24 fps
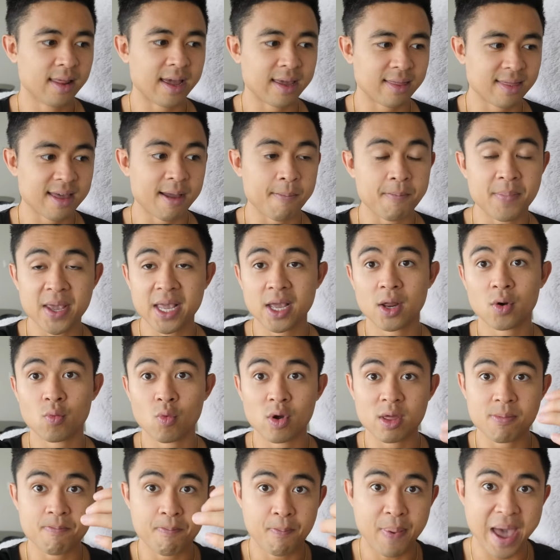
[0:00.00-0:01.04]
like that being in
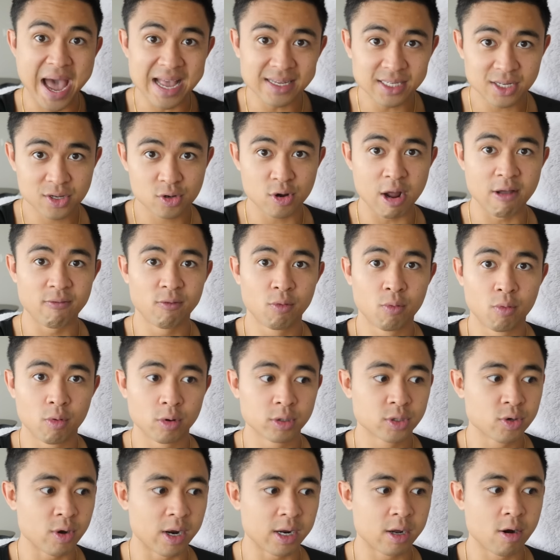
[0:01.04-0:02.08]
with best travel
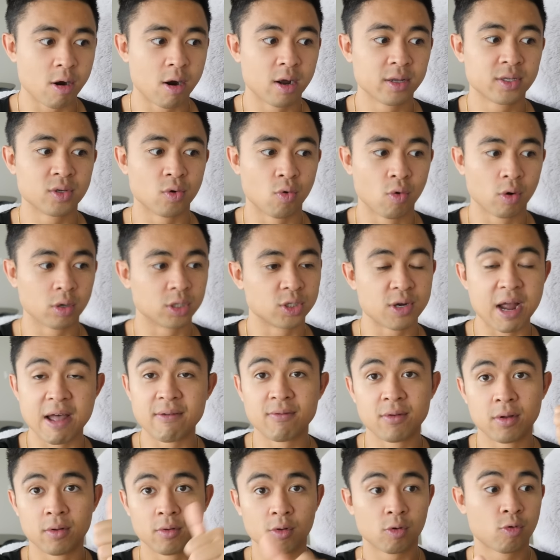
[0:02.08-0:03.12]
rewards credit cards or
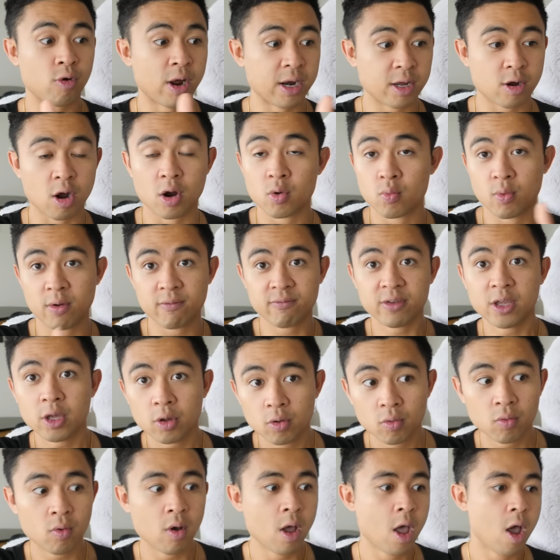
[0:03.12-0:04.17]
travel credit card
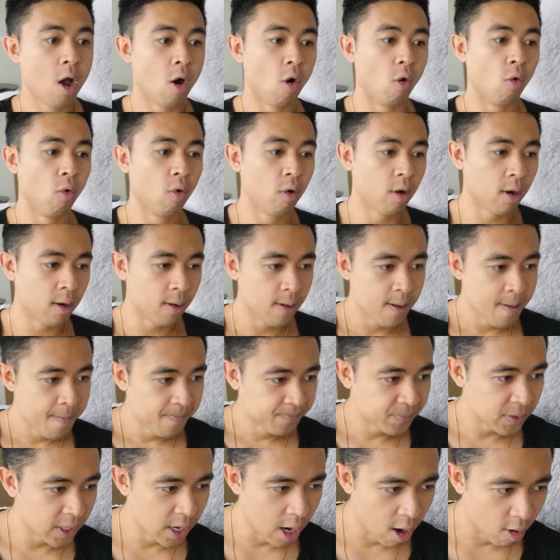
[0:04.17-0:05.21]
review or,
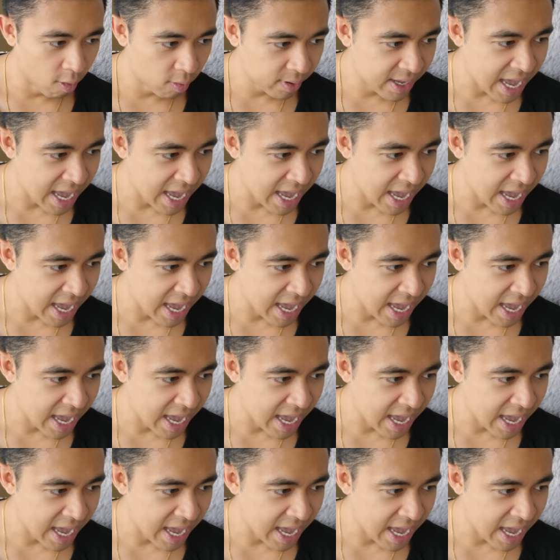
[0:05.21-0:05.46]
you know,